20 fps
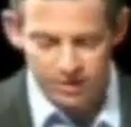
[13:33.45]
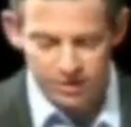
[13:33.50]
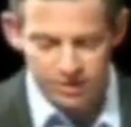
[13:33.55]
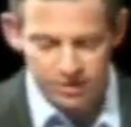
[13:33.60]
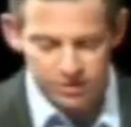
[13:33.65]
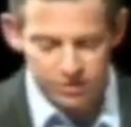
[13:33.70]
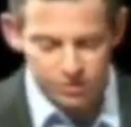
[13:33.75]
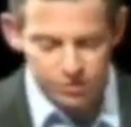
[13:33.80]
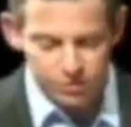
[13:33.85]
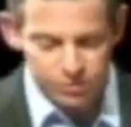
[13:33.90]
Okay,
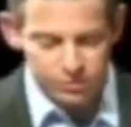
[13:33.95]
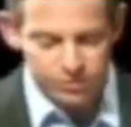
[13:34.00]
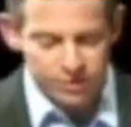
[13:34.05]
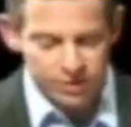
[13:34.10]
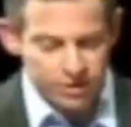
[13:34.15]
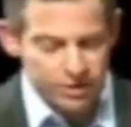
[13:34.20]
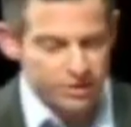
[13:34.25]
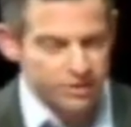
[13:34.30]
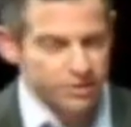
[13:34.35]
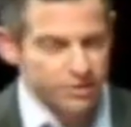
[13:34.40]
there are
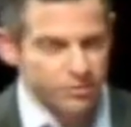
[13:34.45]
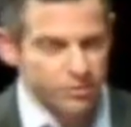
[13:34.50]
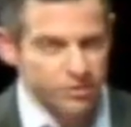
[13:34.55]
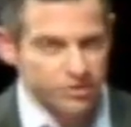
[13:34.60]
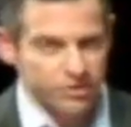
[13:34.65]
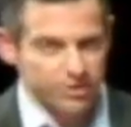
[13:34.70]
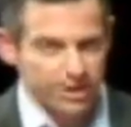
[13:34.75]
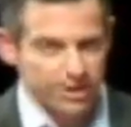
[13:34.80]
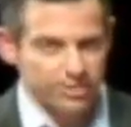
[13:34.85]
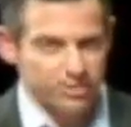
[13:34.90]
two very
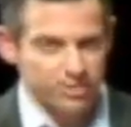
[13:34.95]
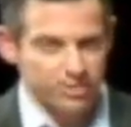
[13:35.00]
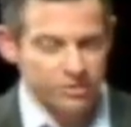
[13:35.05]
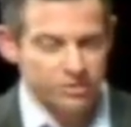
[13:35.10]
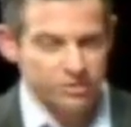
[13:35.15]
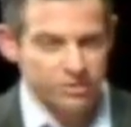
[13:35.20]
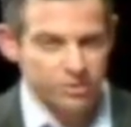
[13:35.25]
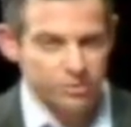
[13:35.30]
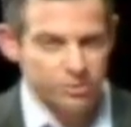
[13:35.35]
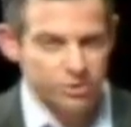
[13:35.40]
different
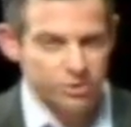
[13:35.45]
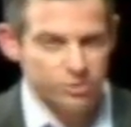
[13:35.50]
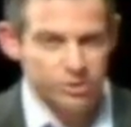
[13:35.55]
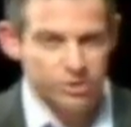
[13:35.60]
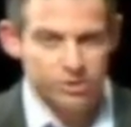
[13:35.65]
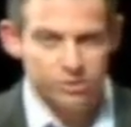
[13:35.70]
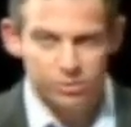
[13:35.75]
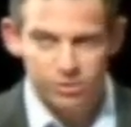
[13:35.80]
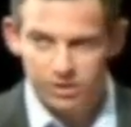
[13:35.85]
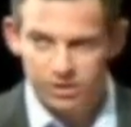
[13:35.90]
senses in
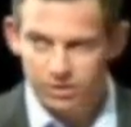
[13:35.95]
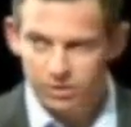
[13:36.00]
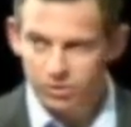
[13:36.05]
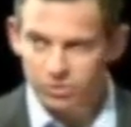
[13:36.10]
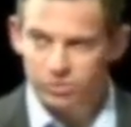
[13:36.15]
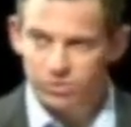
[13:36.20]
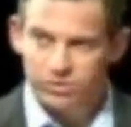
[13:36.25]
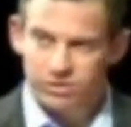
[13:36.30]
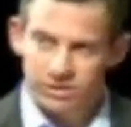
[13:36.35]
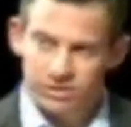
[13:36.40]
which we
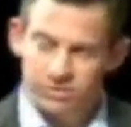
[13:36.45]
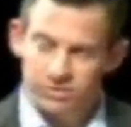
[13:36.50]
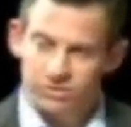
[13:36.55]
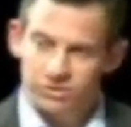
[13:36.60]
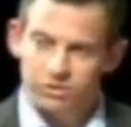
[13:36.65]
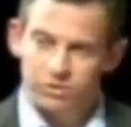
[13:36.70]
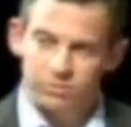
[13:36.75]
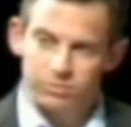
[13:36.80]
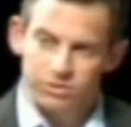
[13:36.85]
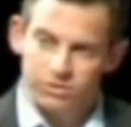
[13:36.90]
use
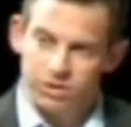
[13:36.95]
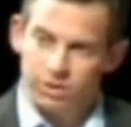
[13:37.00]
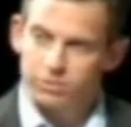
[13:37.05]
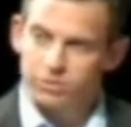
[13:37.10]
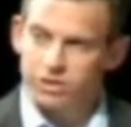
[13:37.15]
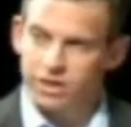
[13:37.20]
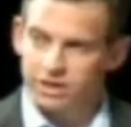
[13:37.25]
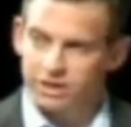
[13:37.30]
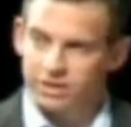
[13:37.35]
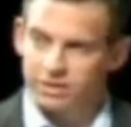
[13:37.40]
these terms,
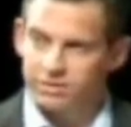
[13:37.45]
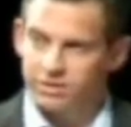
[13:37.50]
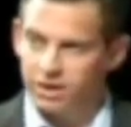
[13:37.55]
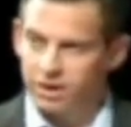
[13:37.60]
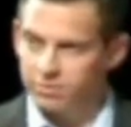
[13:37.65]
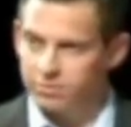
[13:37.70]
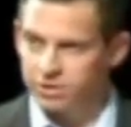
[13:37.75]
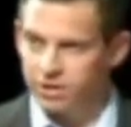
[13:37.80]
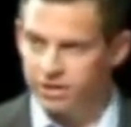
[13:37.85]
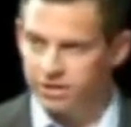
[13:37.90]

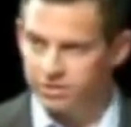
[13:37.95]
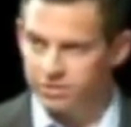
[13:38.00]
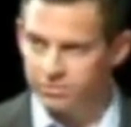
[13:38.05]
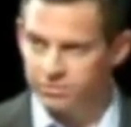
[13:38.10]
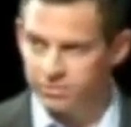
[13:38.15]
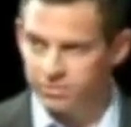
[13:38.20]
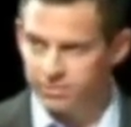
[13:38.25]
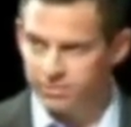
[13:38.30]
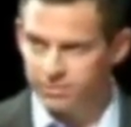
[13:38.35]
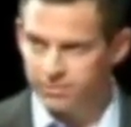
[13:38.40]
subjective and
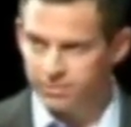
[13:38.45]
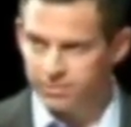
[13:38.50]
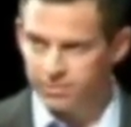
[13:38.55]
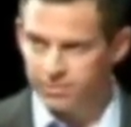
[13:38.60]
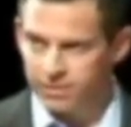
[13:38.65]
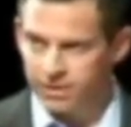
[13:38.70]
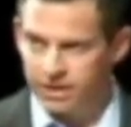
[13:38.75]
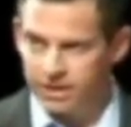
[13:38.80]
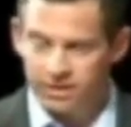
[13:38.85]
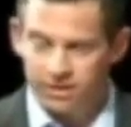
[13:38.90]
objective.
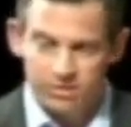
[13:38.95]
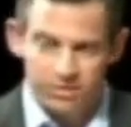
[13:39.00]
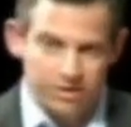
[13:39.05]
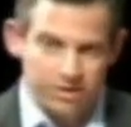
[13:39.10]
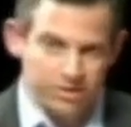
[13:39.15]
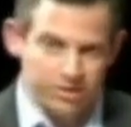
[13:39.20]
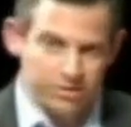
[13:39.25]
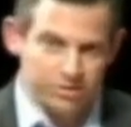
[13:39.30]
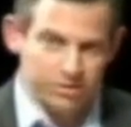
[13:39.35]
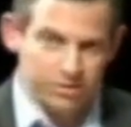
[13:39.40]

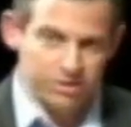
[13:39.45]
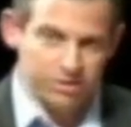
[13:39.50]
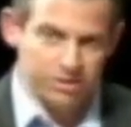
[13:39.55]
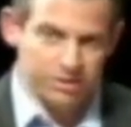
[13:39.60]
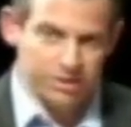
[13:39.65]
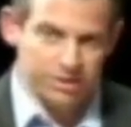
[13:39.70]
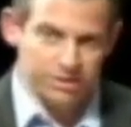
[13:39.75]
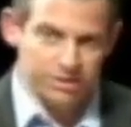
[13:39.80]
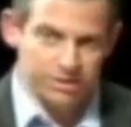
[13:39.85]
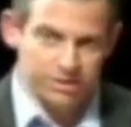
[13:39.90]
Okay,
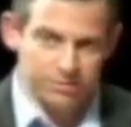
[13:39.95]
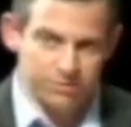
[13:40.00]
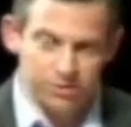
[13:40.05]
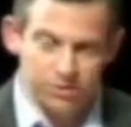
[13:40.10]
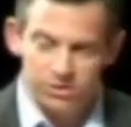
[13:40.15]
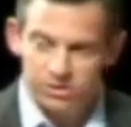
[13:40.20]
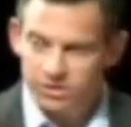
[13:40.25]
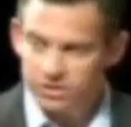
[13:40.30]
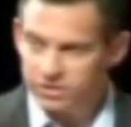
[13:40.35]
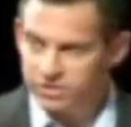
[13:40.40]

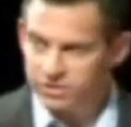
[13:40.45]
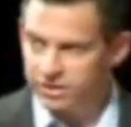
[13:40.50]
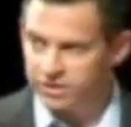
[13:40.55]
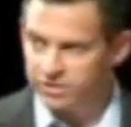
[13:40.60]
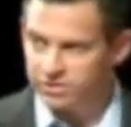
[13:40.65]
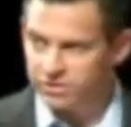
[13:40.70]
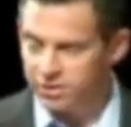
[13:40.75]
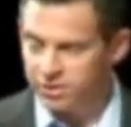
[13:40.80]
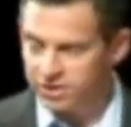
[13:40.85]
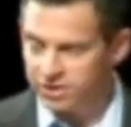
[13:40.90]
the first
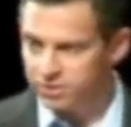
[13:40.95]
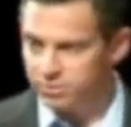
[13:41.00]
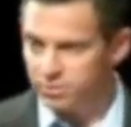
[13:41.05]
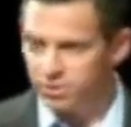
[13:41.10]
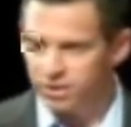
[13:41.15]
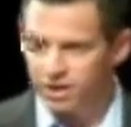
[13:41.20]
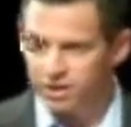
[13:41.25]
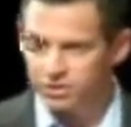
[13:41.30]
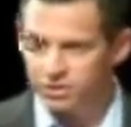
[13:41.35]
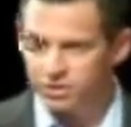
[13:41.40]
is
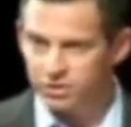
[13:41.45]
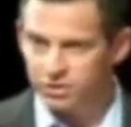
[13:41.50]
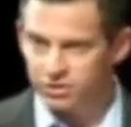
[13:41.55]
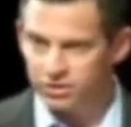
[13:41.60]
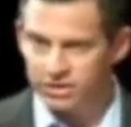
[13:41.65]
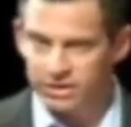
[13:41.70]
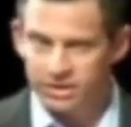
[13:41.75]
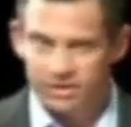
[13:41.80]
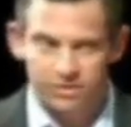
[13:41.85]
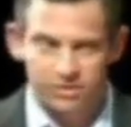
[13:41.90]

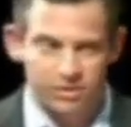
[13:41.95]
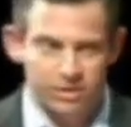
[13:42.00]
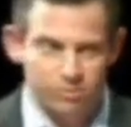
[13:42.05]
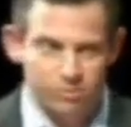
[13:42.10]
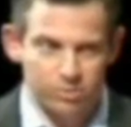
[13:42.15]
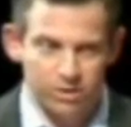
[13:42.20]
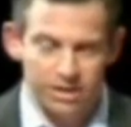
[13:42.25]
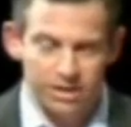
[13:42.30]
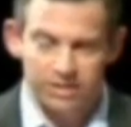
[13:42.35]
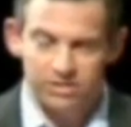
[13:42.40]
epistemological.
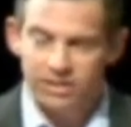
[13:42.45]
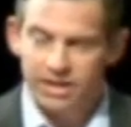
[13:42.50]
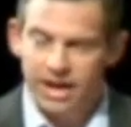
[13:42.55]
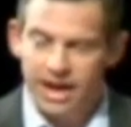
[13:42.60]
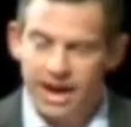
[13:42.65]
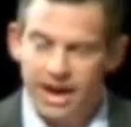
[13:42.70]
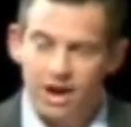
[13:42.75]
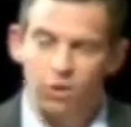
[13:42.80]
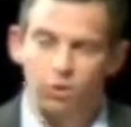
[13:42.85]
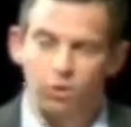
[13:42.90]
It
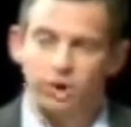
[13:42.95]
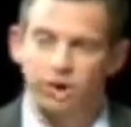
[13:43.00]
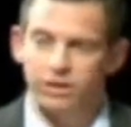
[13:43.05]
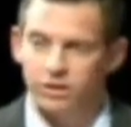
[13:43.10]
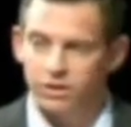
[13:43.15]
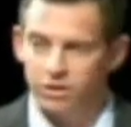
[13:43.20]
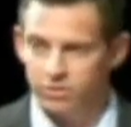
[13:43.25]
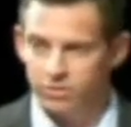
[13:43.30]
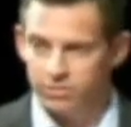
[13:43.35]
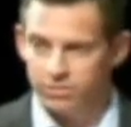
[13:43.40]
relates to how
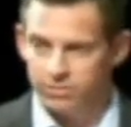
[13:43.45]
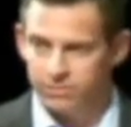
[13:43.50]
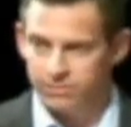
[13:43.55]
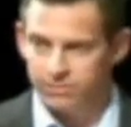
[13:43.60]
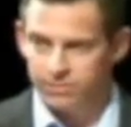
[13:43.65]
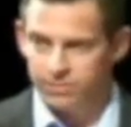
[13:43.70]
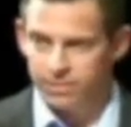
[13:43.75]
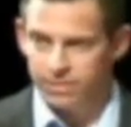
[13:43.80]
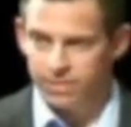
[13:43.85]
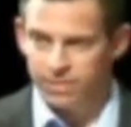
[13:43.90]
we know.
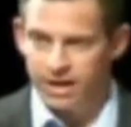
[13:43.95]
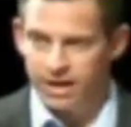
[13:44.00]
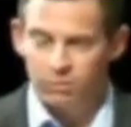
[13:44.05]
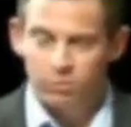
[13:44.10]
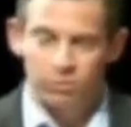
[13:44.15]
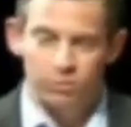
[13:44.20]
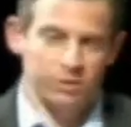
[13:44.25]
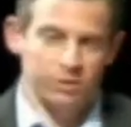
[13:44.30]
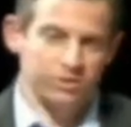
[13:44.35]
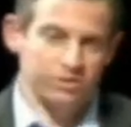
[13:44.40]

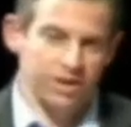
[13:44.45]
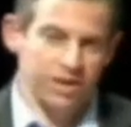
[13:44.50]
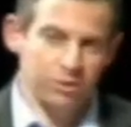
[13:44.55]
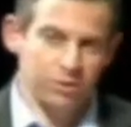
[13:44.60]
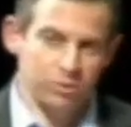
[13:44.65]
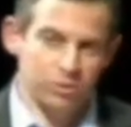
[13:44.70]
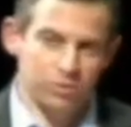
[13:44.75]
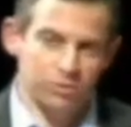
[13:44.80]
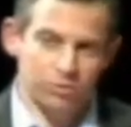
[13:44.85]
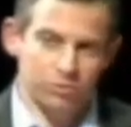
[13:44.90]
And when we
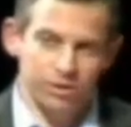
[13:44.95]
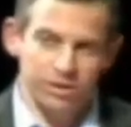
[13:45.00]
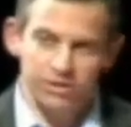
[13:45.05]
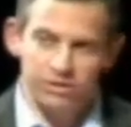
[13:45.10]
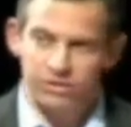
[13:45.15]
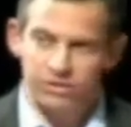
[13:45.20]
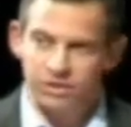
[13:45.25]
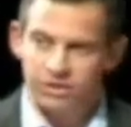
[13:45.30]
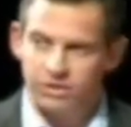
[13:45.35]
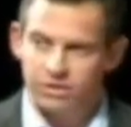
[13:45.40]
say we're
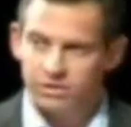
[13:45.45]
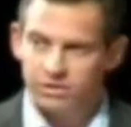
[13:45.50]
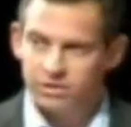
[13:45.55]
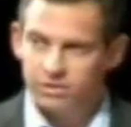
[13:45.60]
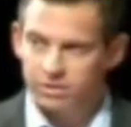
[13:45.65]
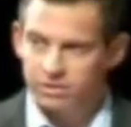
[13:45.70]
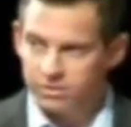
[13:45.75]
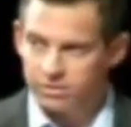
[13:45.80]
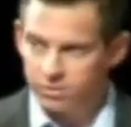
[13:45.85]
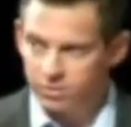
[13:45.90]

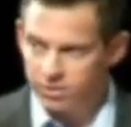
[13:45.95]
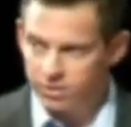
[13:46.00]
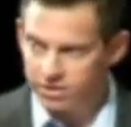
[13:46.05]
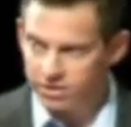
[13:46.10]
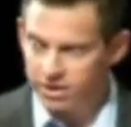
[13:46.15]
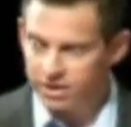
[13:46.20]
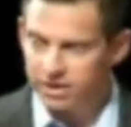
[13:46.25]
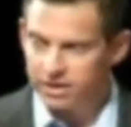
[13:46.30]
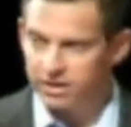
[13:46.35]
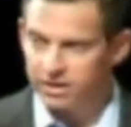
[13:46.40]
reasoning
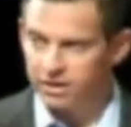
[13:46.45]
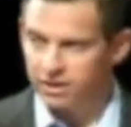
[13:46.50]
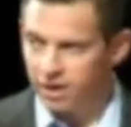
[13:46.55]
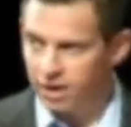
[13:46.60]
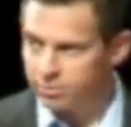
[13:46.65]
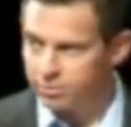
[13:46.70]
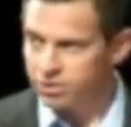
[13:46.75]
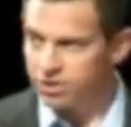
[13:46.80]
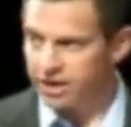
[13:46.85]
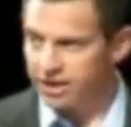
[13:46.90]
or
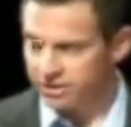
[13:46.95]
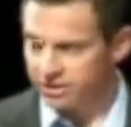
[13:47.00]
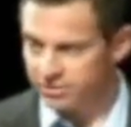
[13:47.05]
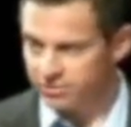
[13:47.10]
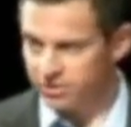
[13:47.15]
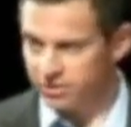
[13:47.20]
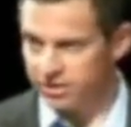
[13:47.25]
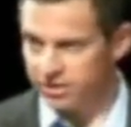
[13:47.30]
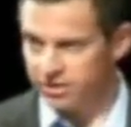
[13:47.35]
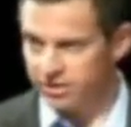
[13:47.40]
thinking
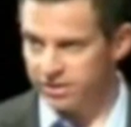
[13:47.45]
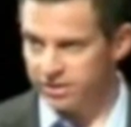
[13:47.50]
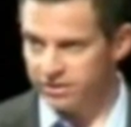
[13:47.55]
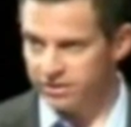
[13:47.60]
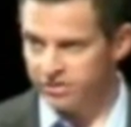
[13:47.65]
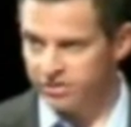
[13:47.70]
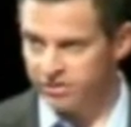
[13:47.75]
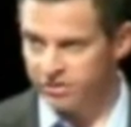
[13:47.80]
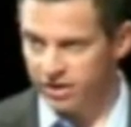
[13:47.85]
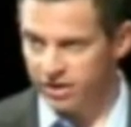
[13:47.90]
objectively
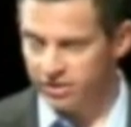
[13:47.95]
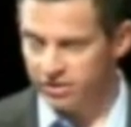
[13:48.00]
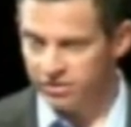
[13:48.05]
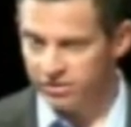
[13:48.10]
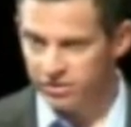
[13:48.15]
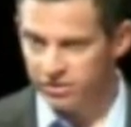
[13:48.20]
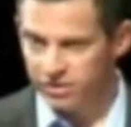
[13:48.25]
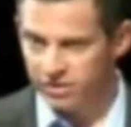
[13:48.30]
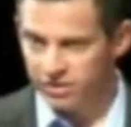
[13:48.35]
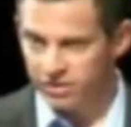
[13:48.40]
in this
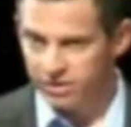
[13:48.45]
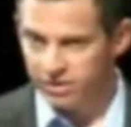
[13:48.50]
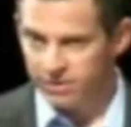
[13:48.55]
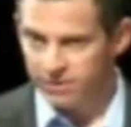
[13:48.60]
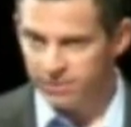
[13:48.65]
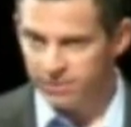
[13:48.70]
sense,